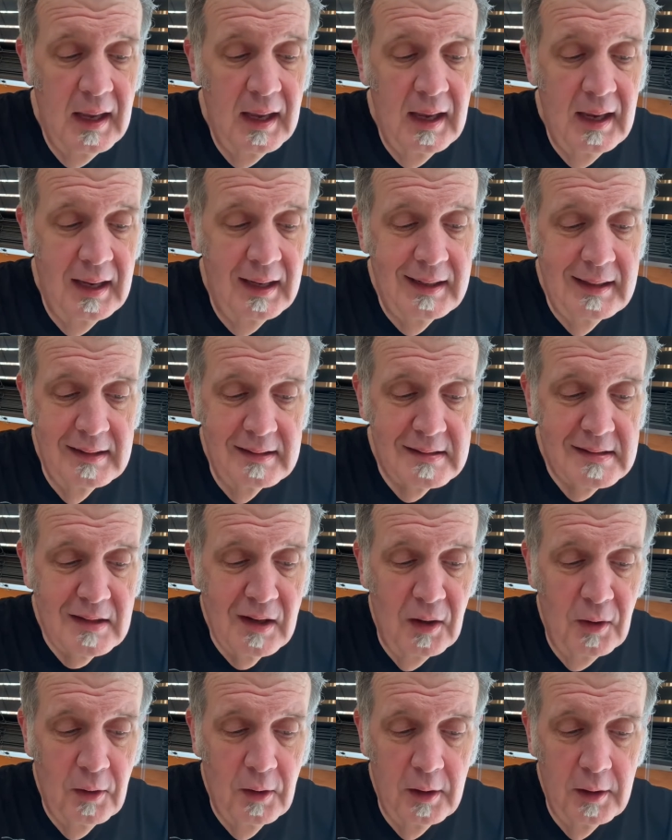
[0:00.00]
And it's
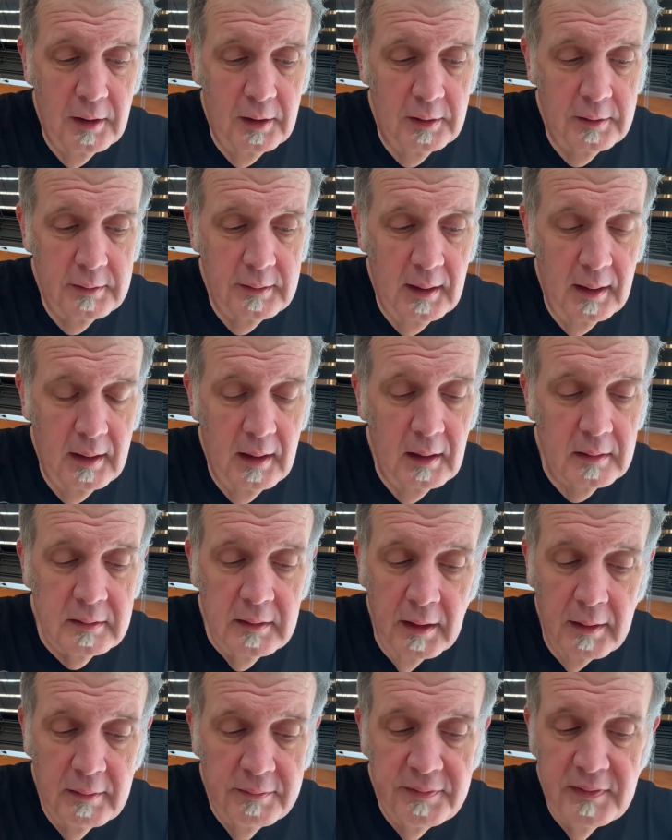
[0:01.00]
called
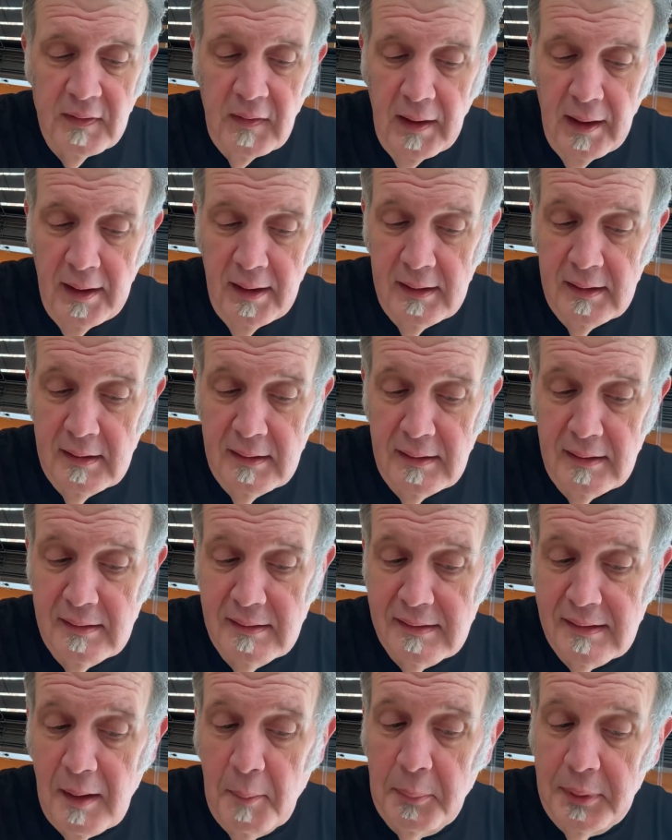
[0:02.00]
Love
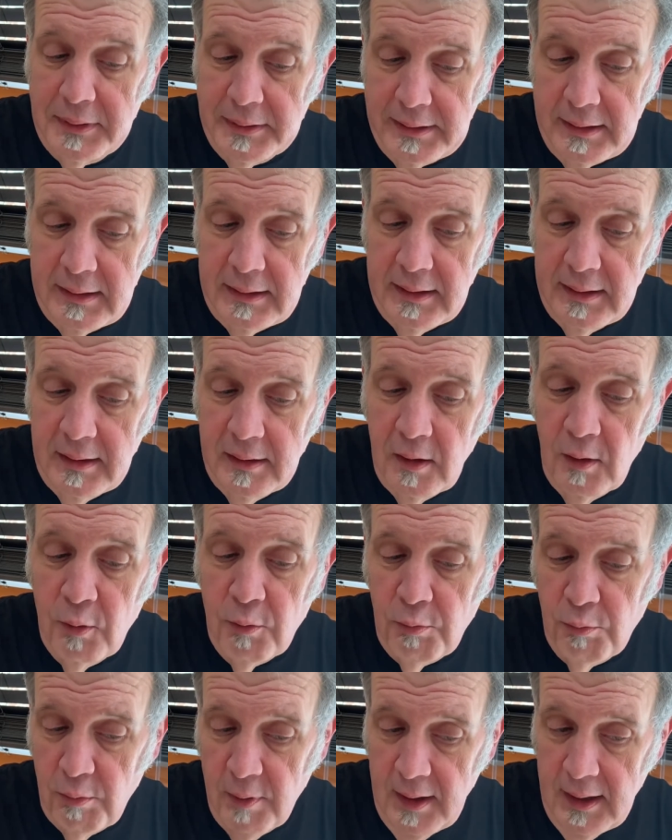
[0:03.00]
Lies
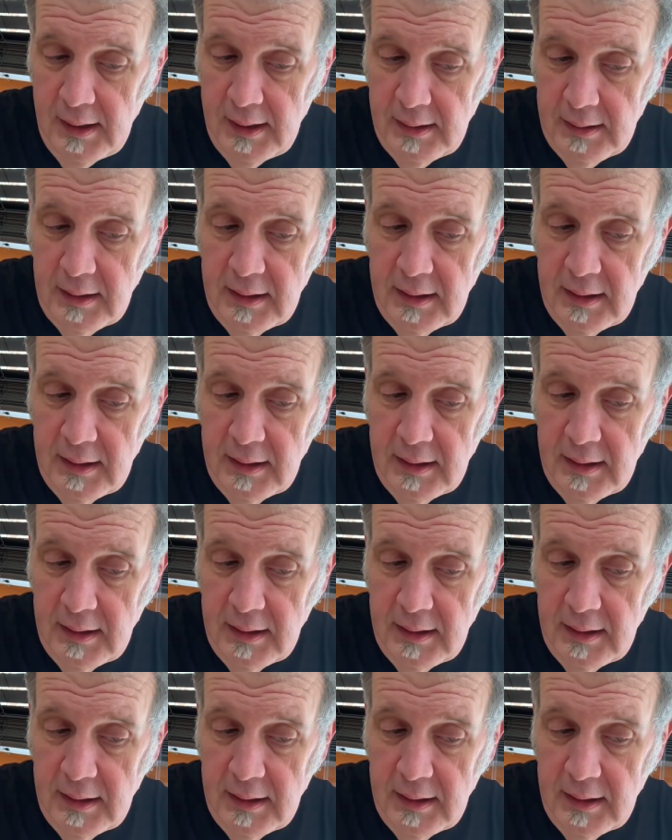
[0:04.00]
Bleeding Red.